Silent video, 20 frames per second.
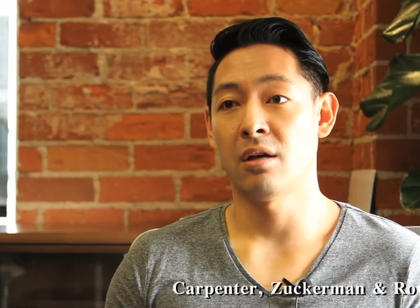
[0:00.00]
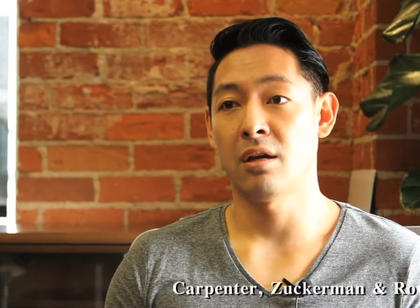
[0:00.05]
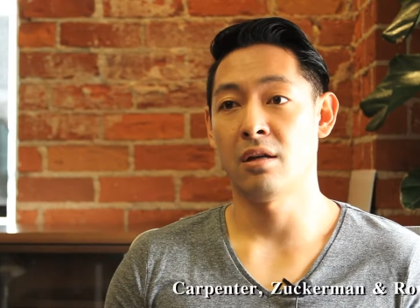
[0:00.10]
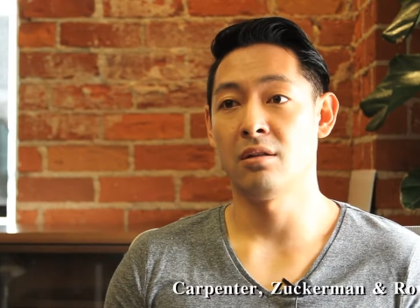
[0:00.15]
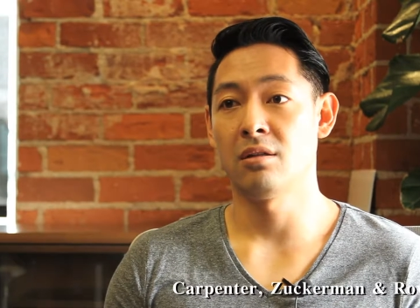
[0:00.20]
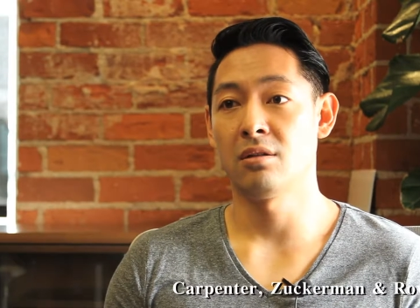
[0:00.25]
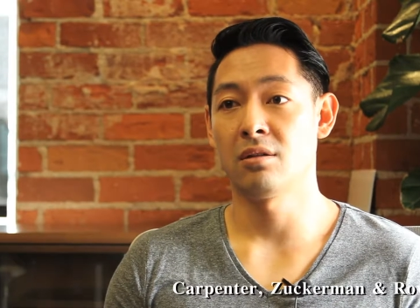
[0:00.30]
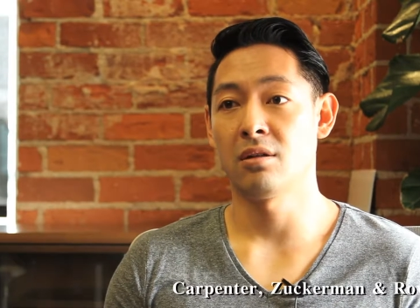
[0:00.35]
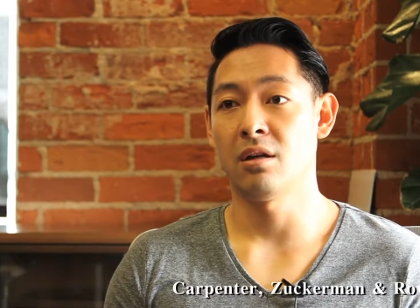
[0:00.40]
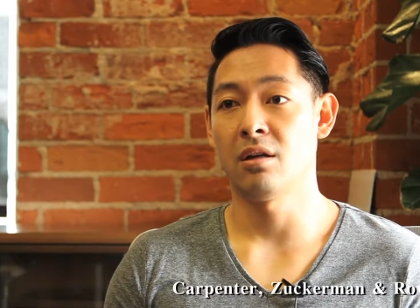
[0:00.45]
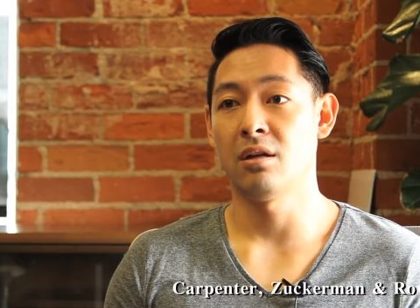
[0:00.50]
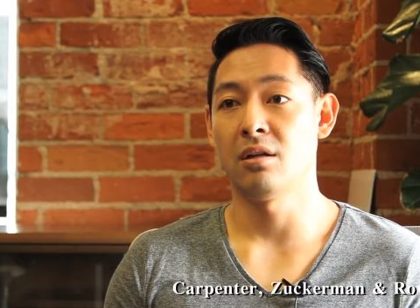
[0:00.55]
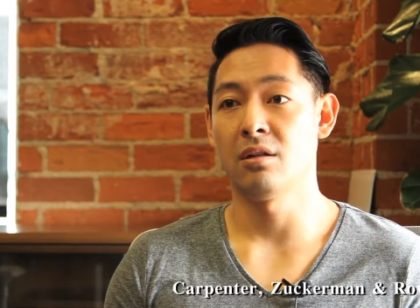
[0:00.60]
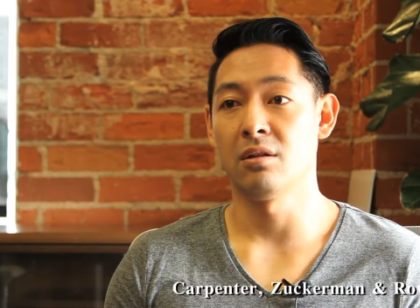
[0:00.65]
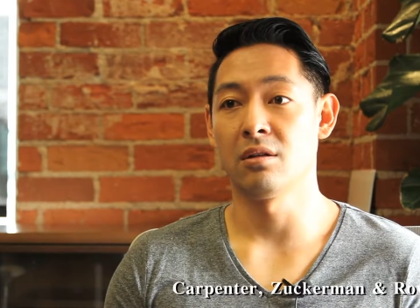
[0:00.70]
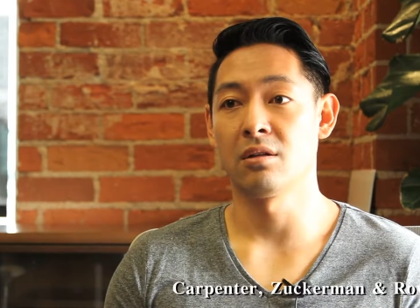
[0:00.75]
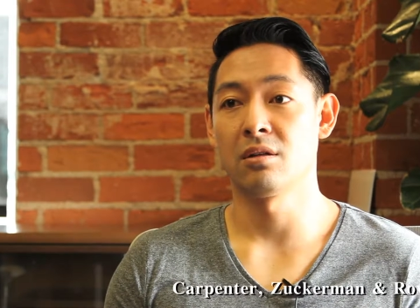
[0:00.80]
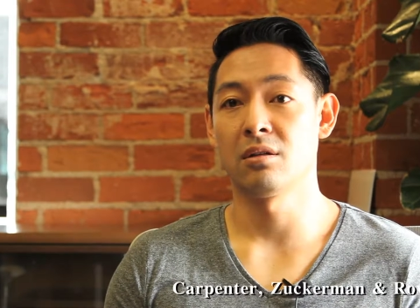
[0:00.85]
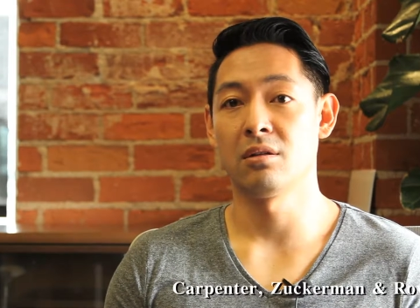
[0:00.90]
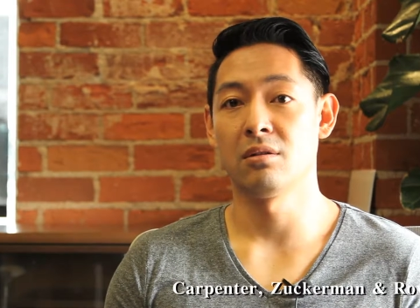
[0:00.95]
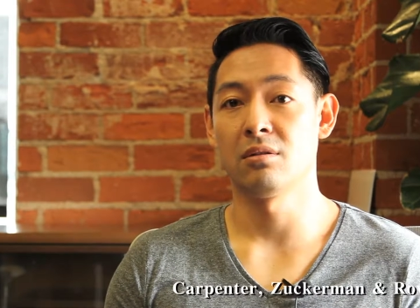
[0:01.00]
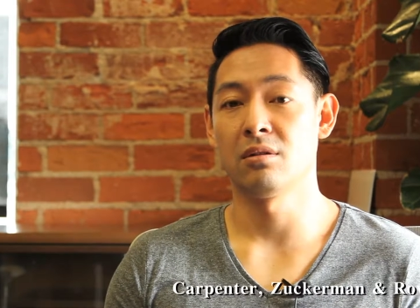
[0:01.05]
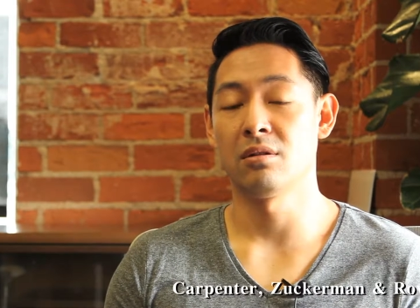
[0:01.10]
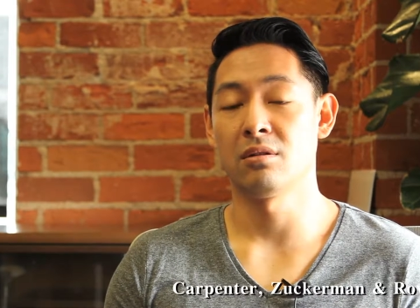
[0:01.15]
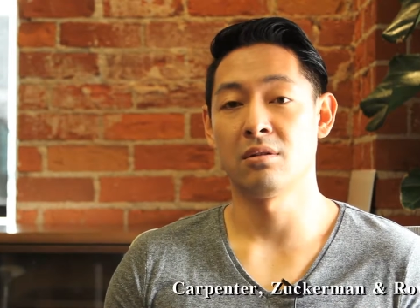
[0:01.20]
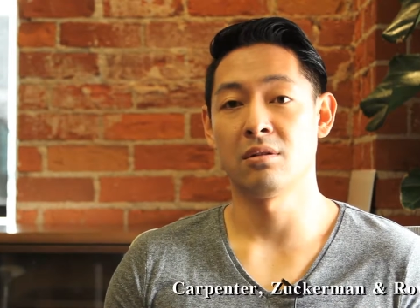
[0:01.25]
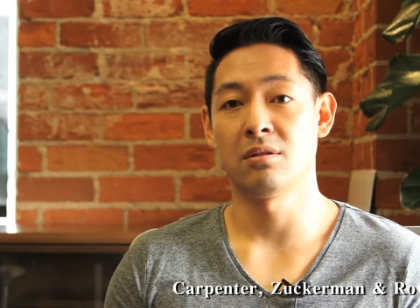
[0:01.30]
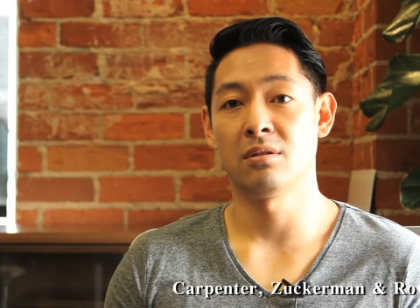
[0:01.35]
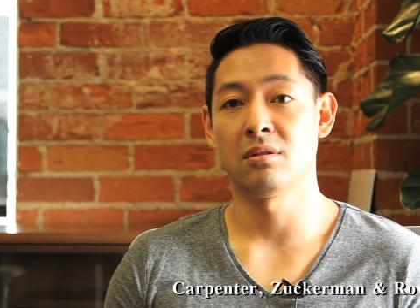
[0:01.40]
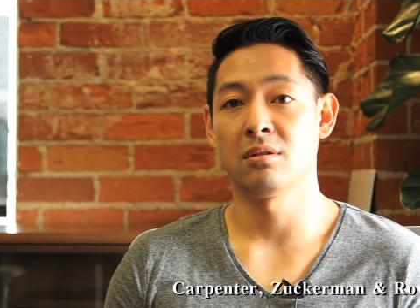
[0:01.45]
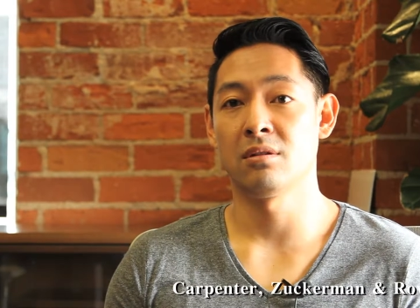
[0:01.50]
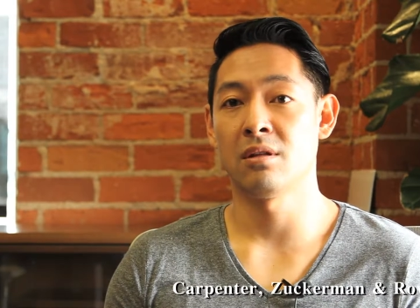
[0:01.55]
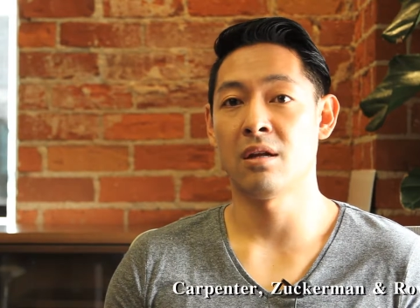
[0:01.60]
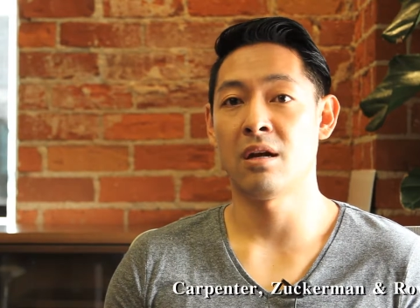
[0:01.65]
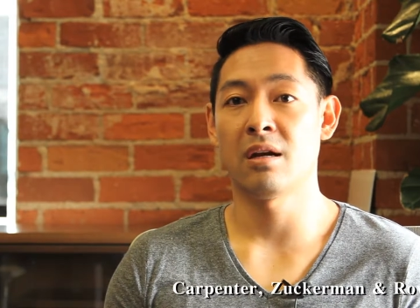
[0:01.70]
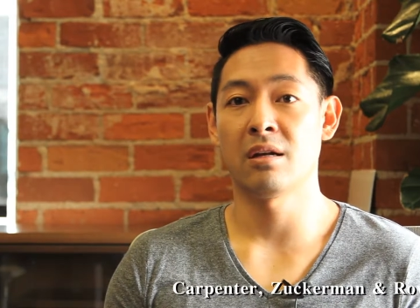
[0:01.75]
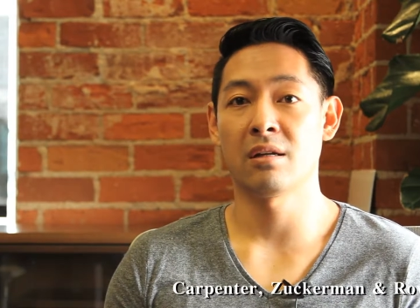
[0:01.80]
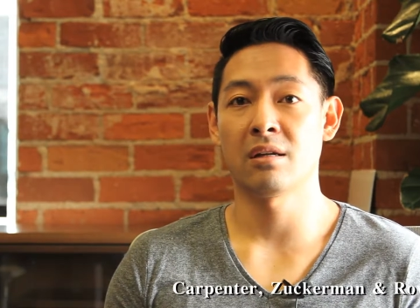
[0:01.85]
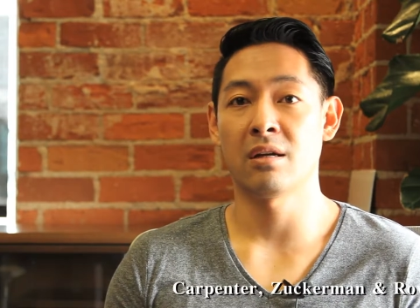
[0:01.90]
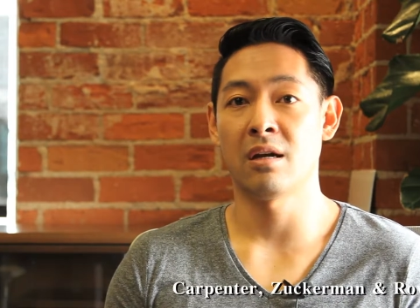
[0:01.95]
had decided, look, this is
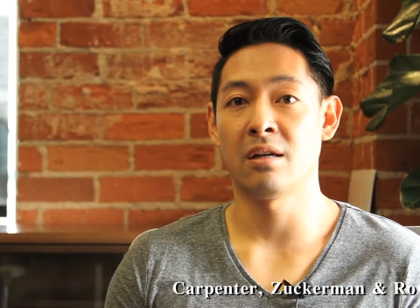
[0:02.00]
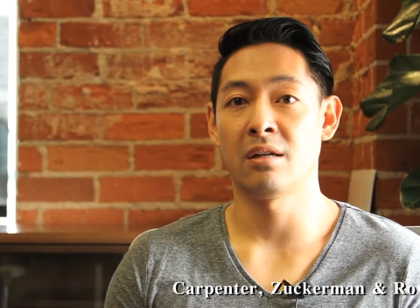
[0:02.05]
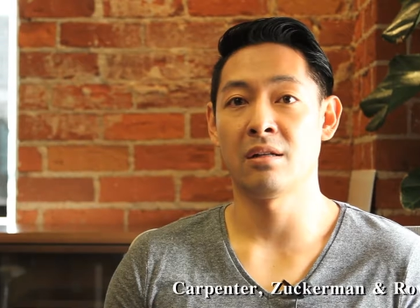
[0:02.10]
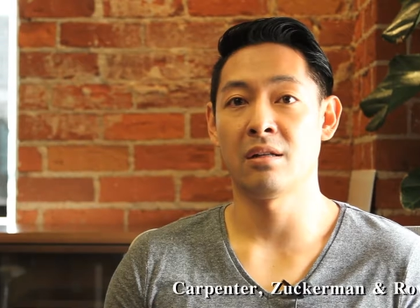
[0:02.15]
not kind